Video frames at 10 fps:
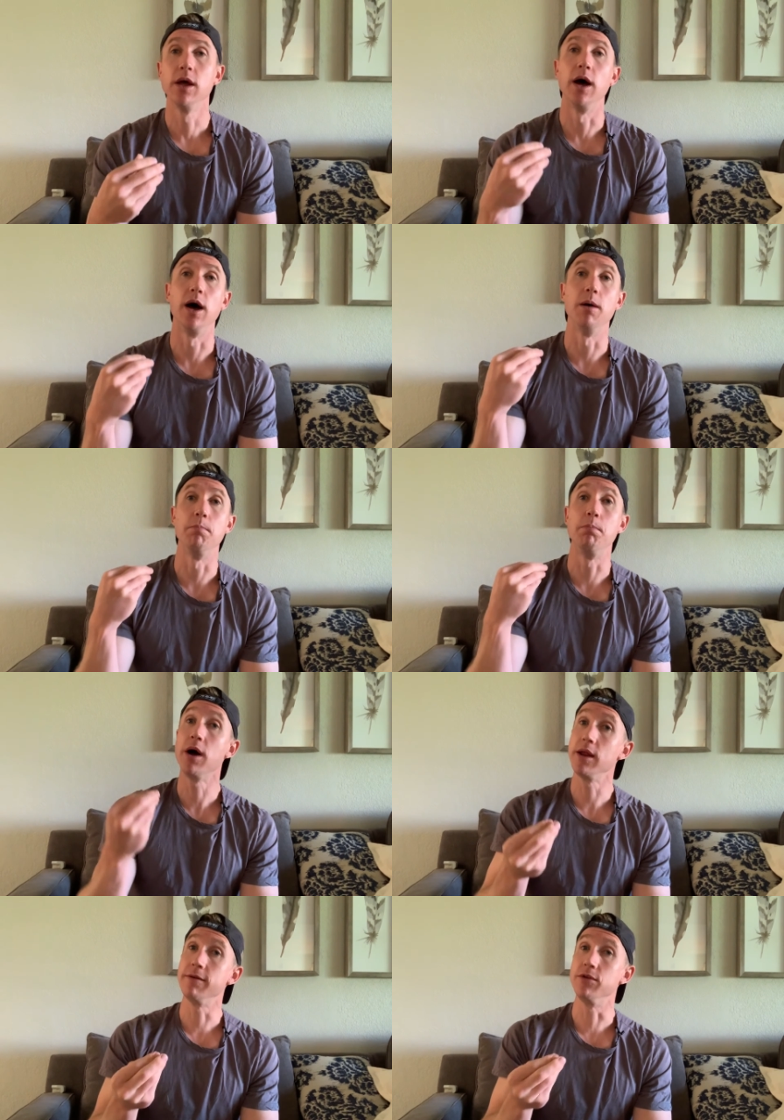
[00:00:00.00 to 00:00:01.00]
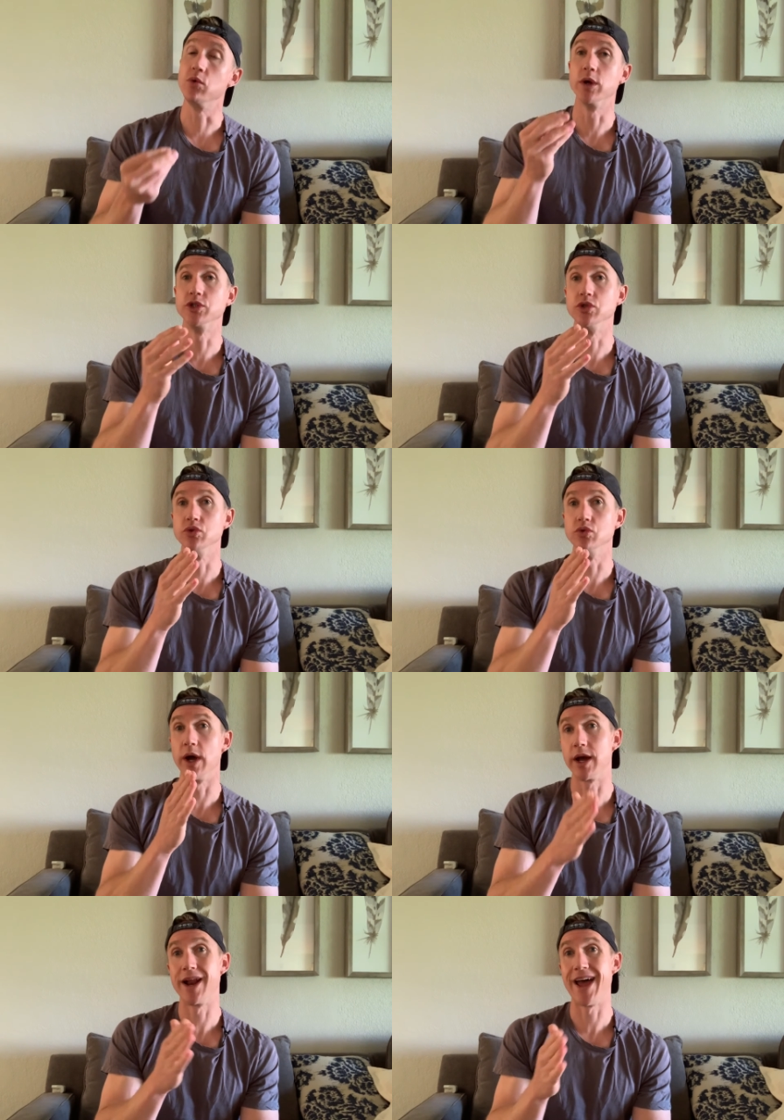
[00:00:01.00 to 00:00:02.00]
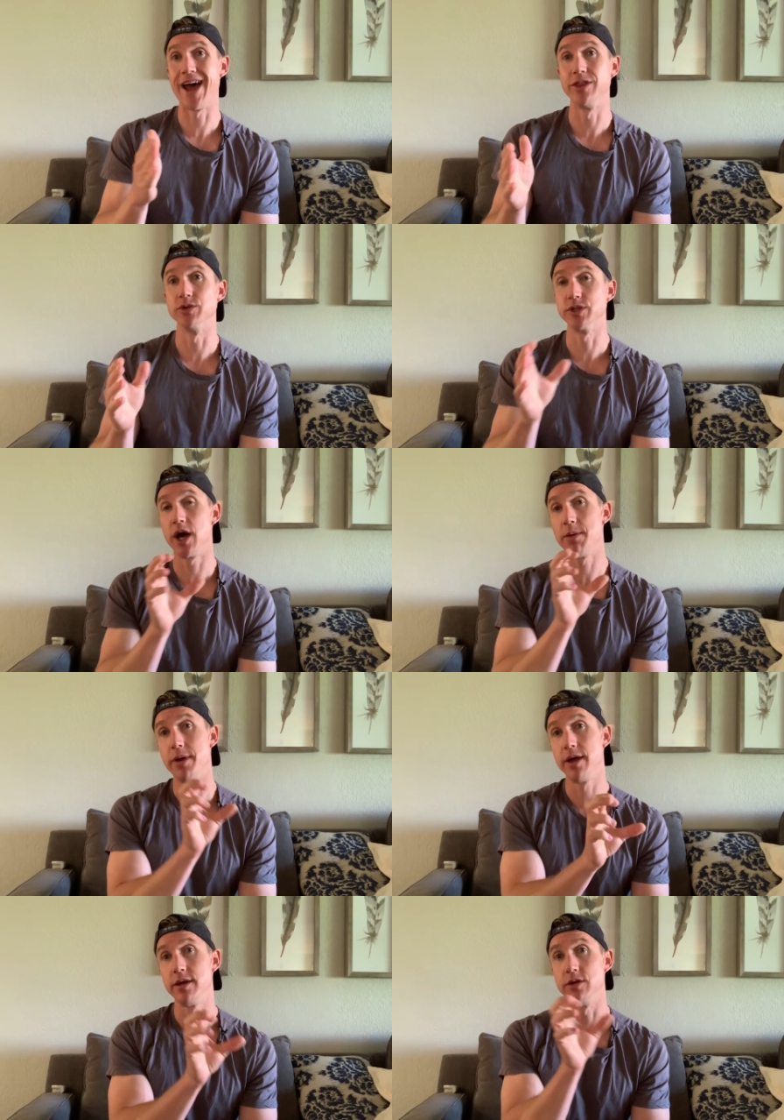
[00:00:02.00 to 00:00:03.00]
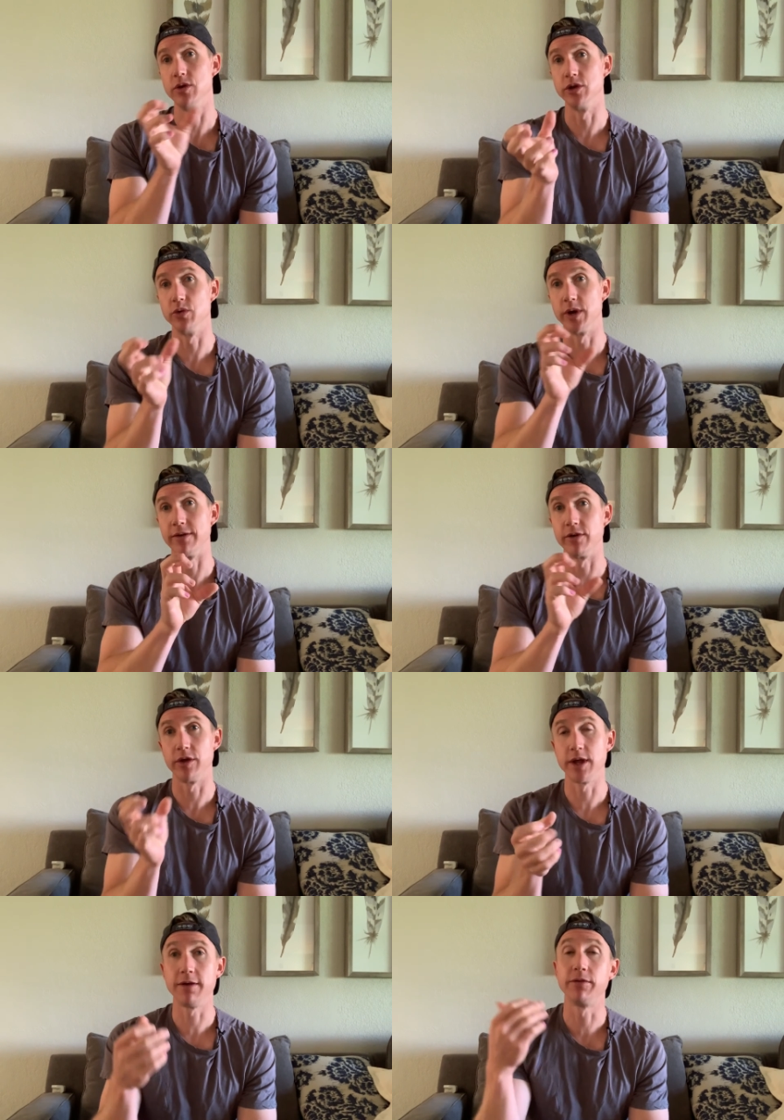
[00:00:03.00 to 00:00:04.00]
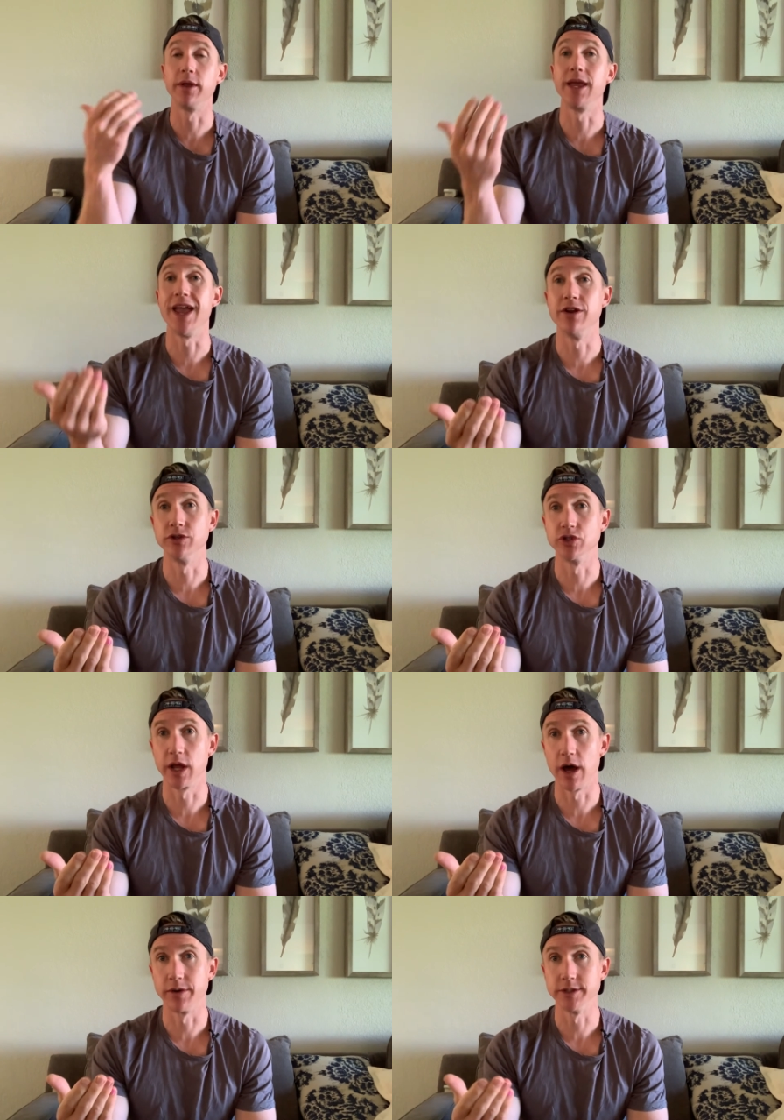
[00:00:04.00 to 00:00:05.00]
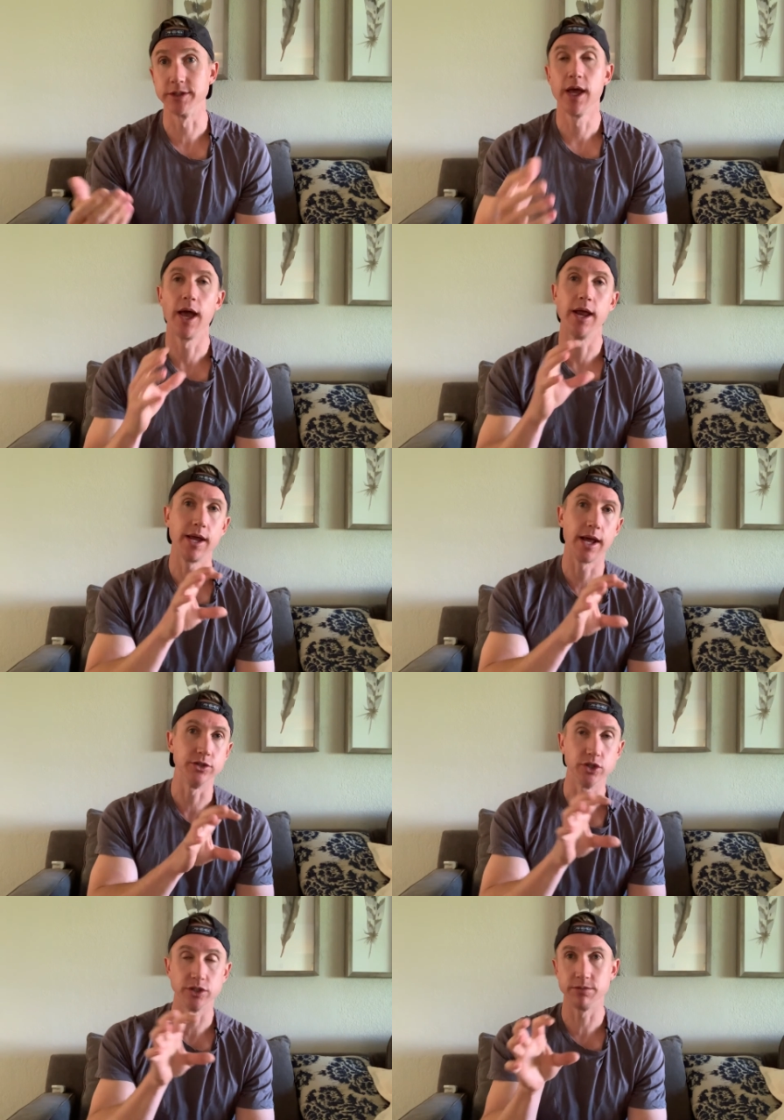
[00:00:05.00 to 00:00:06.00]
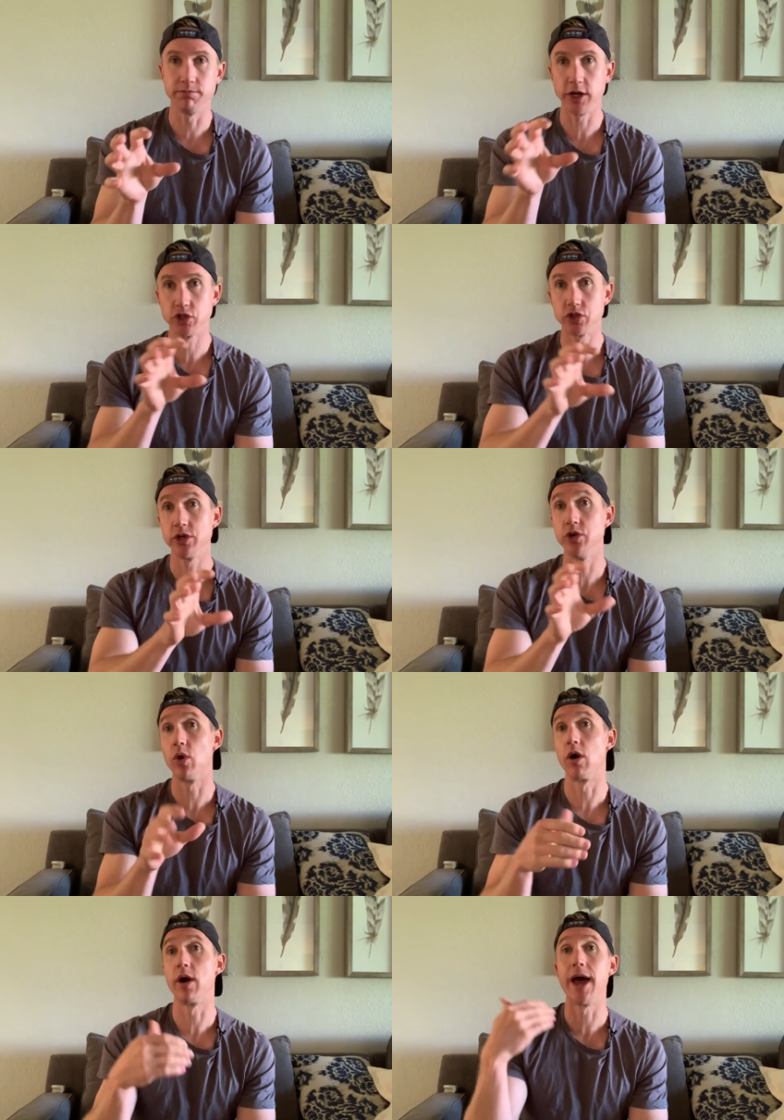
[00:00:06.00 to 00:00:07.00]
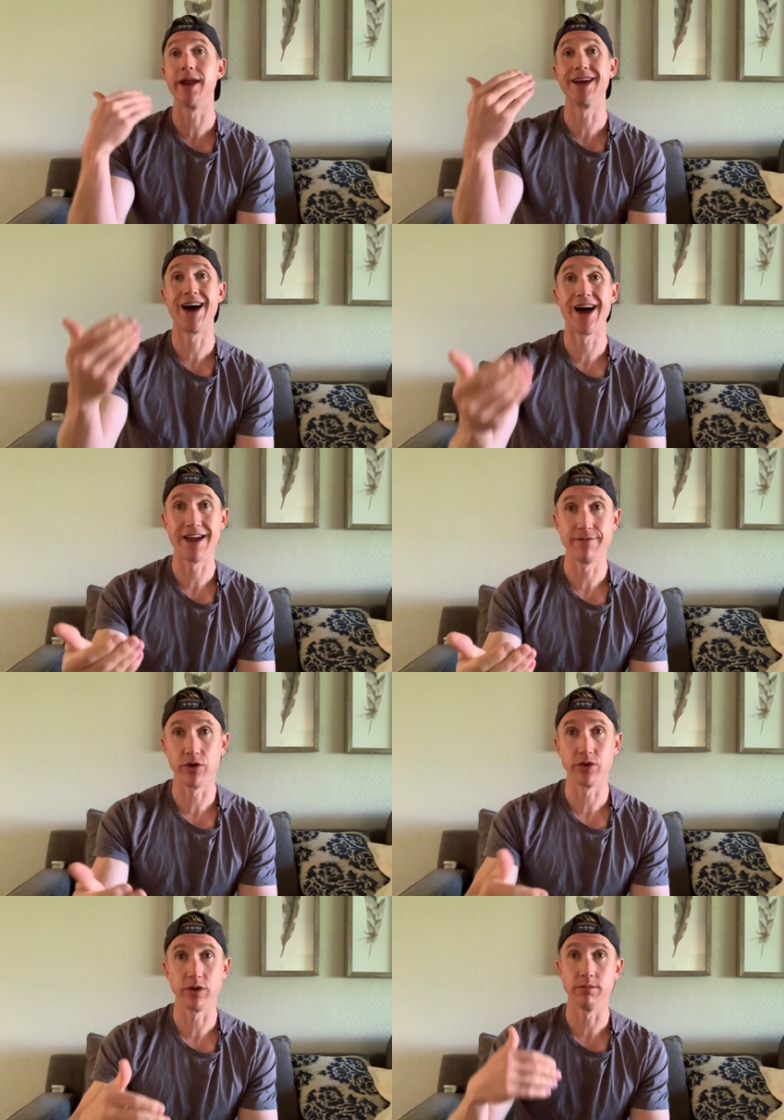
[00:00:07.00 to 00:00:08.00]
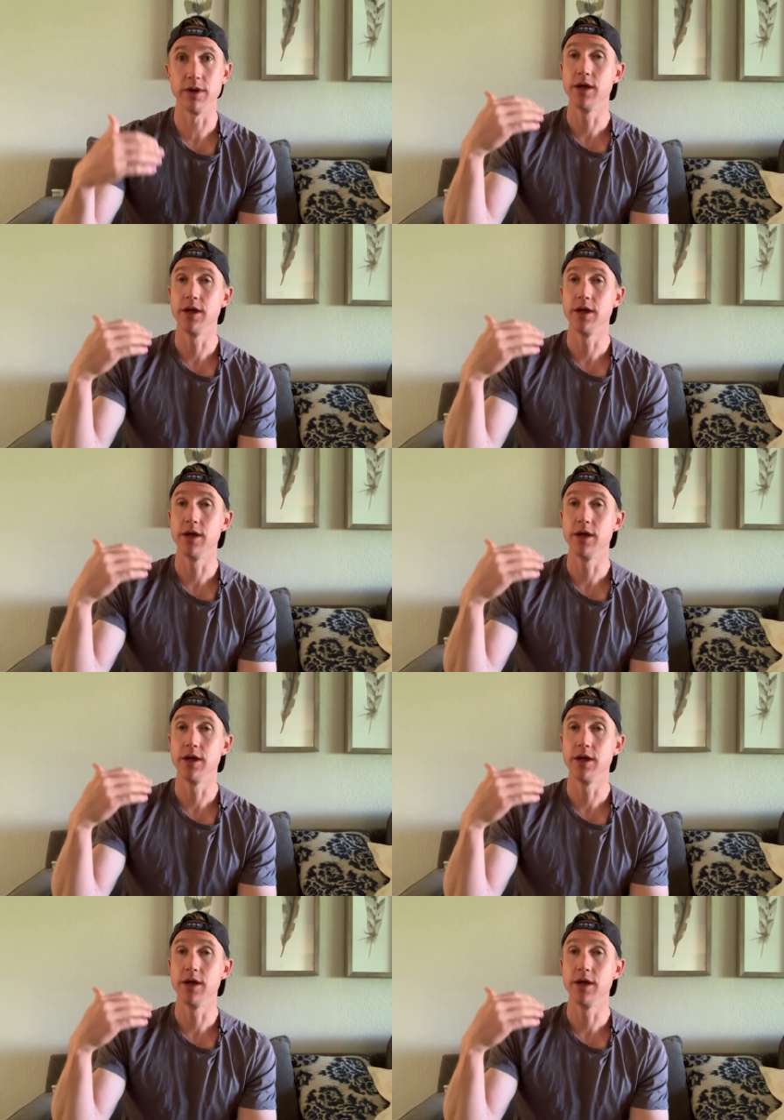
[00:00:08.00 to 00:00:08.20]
But if you want to kind of add those up, you can do one every other day for like 800 calories. And again, just make sure you are adding high volume,